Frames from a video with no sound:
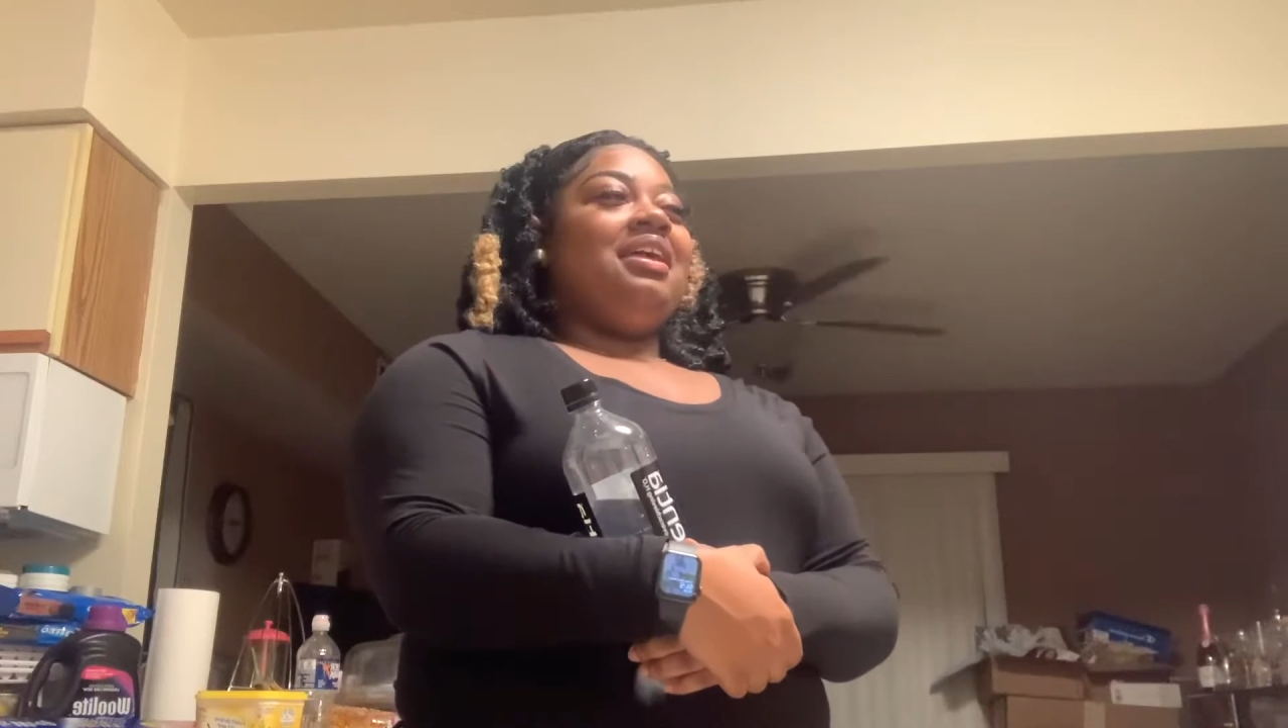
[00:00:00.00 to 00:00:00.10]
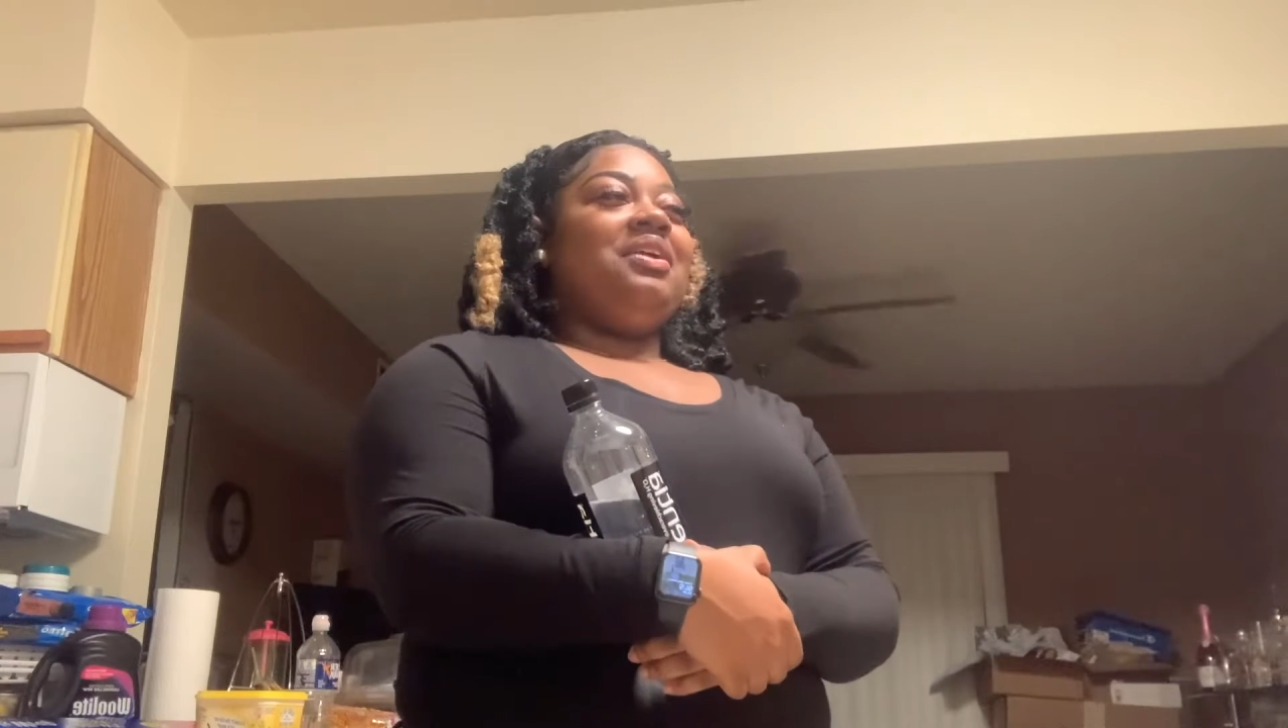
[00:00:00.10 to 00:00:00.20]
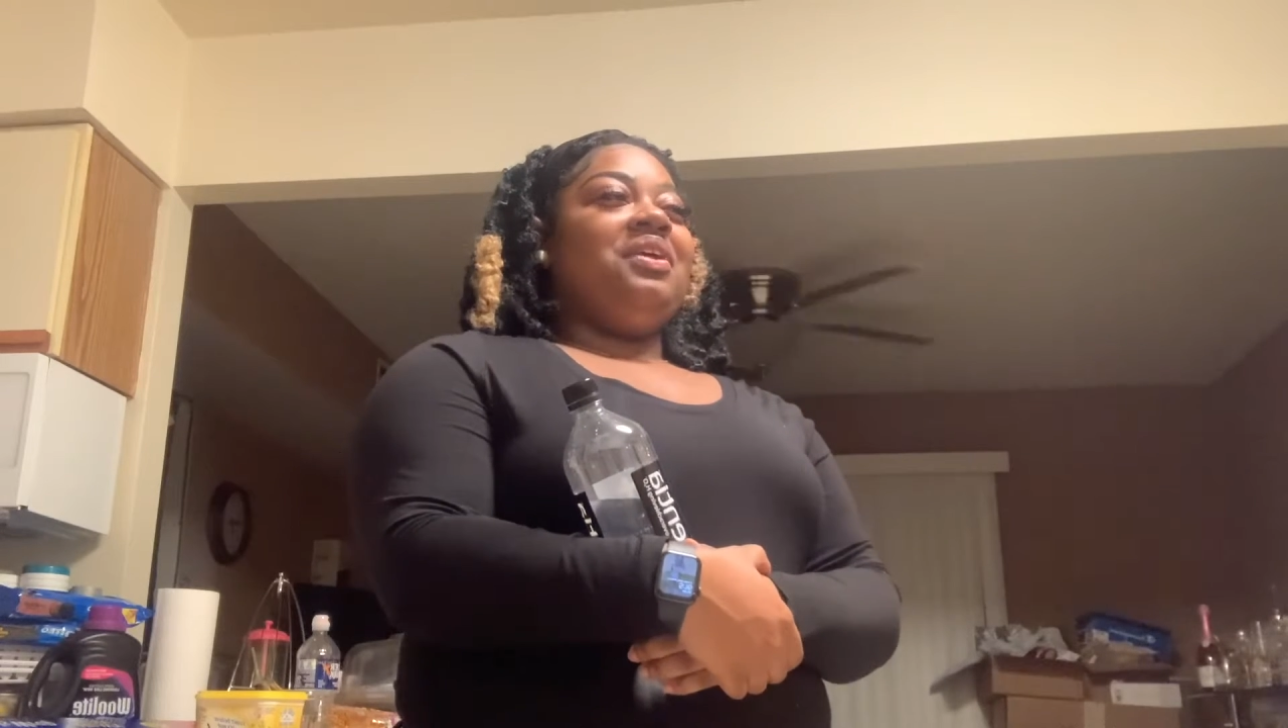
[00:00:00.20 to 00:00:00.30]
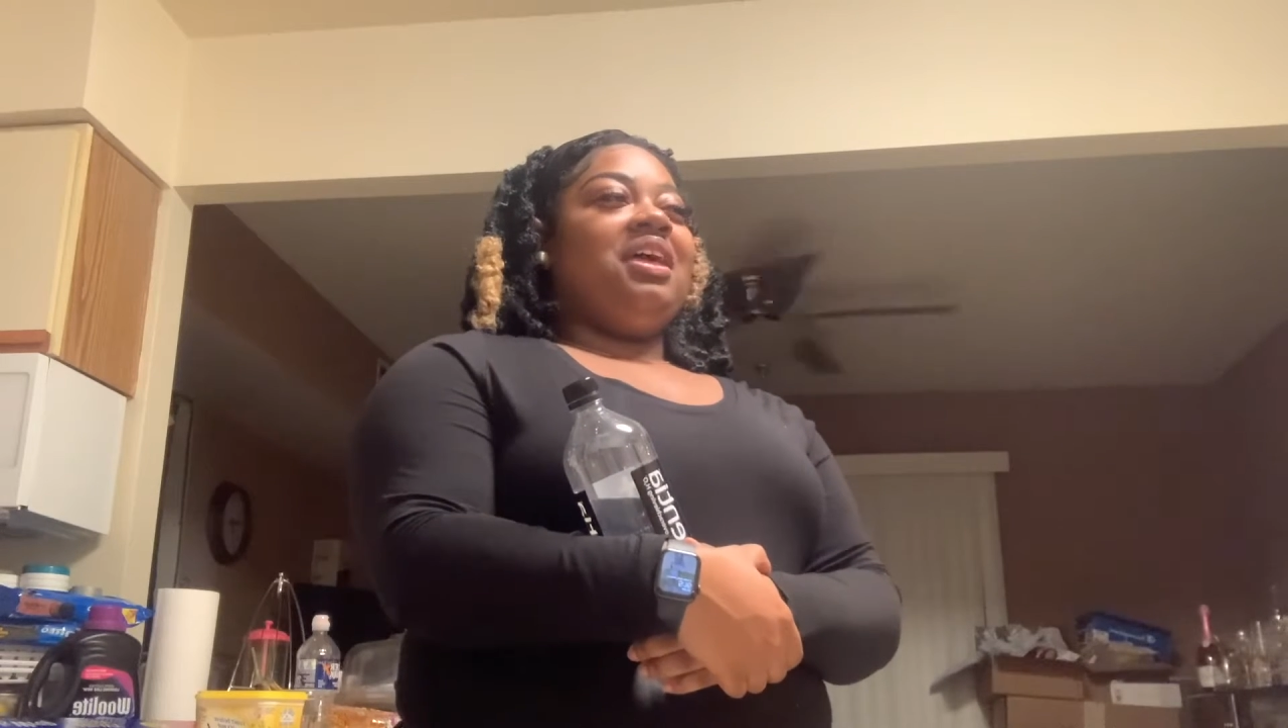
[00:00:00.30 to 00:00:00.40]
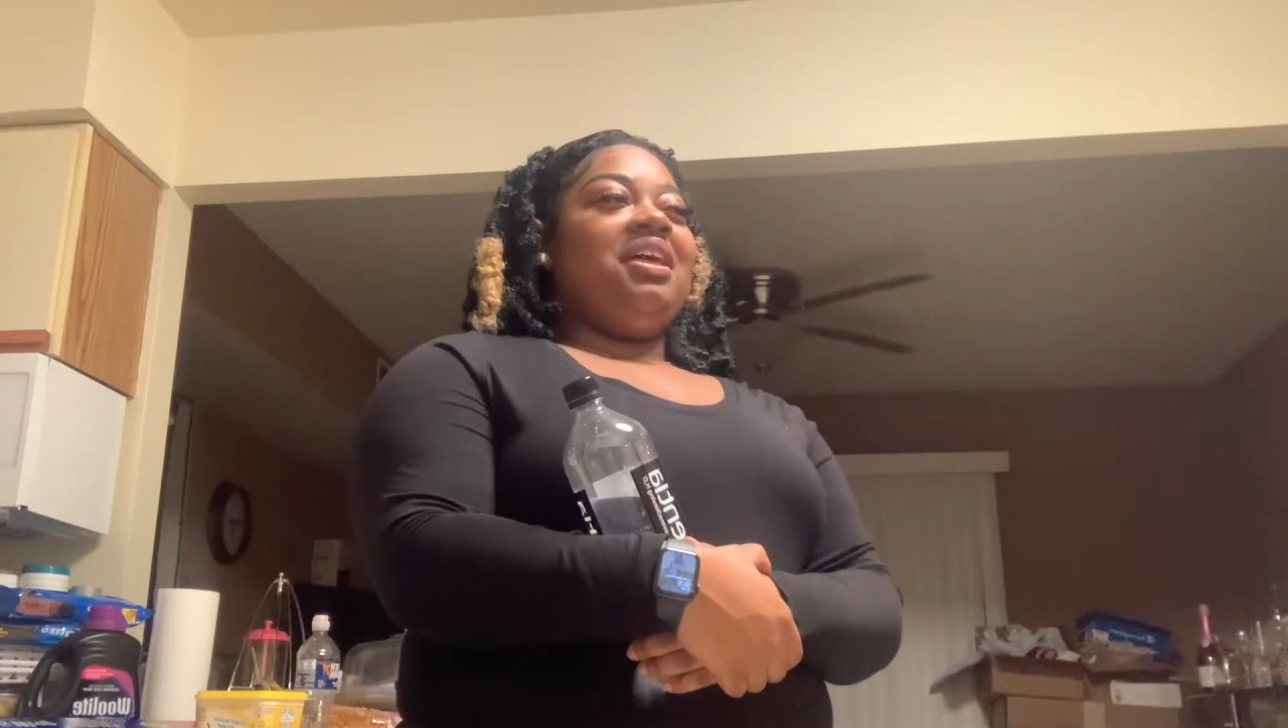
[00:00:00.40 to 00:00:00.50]

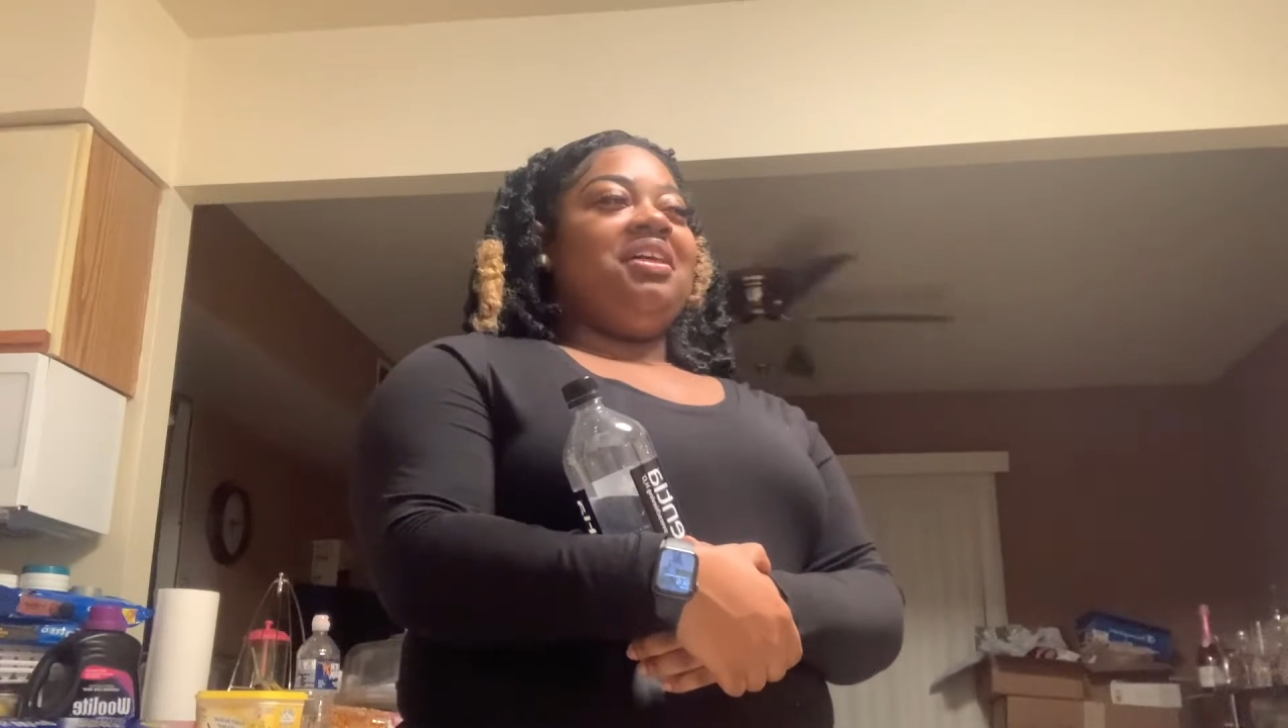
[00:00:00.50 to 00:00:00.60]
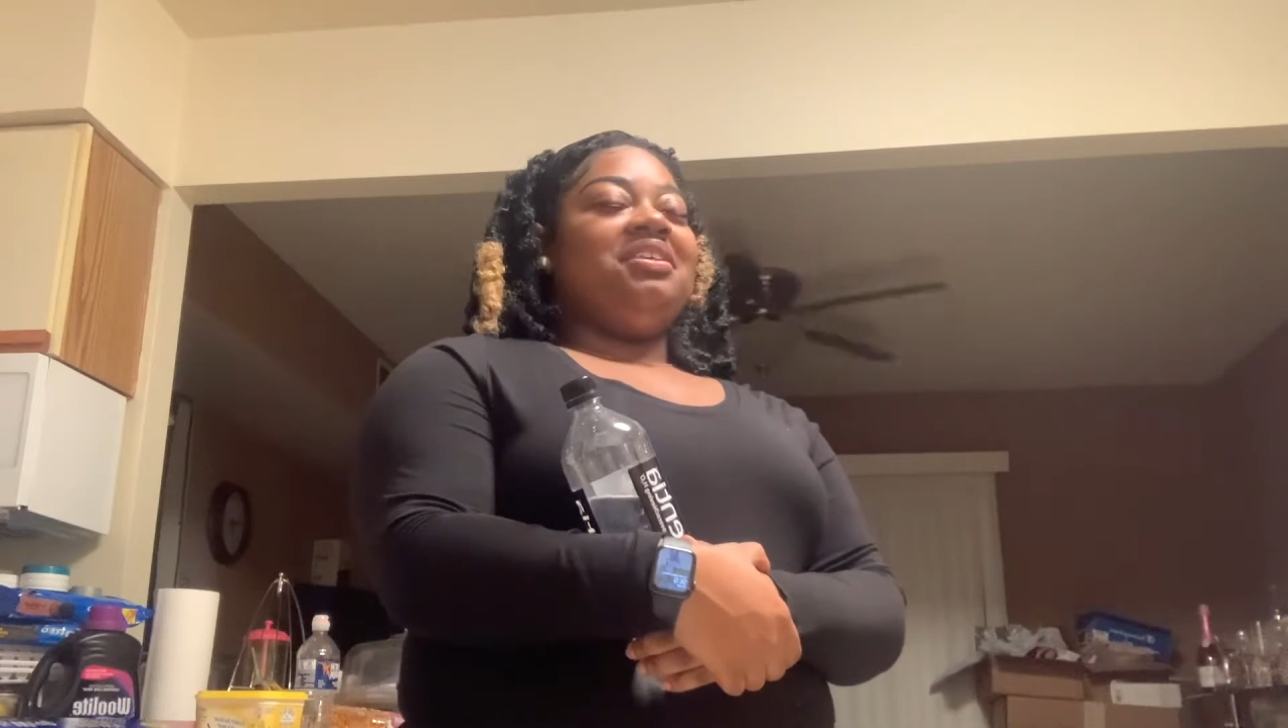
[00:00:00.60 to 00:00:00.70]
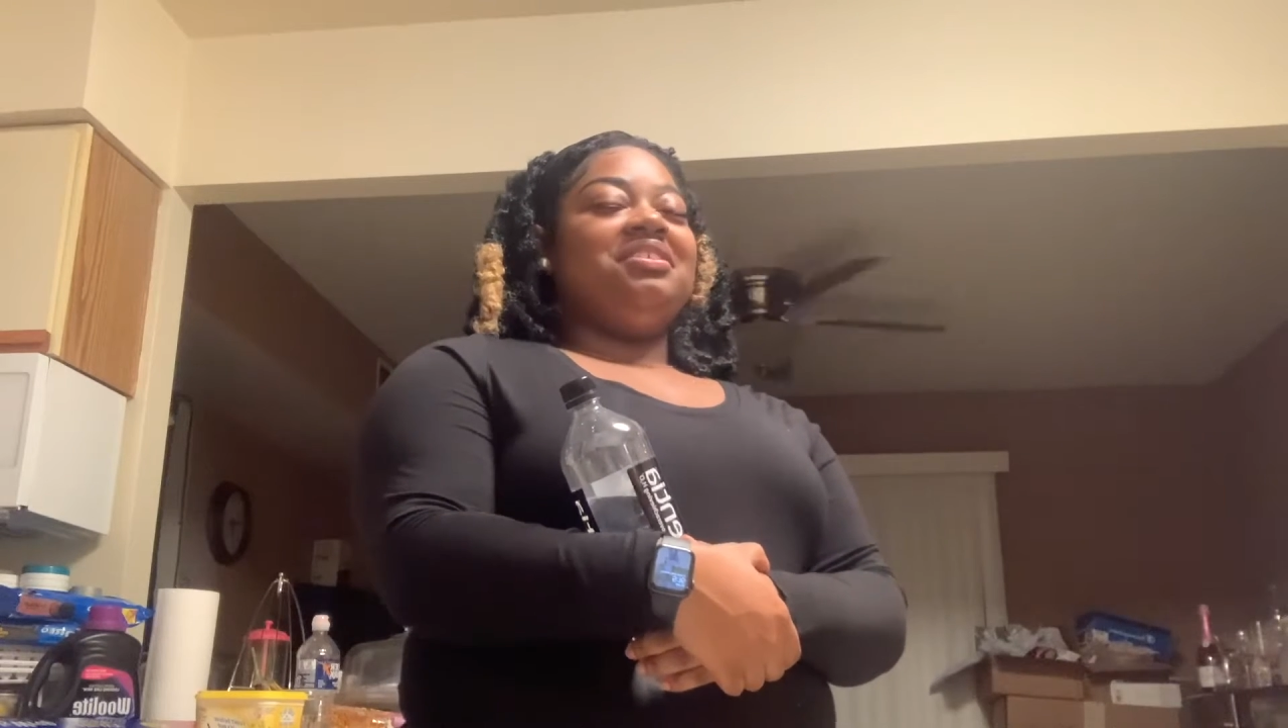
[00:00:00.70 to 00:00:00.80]
Okay.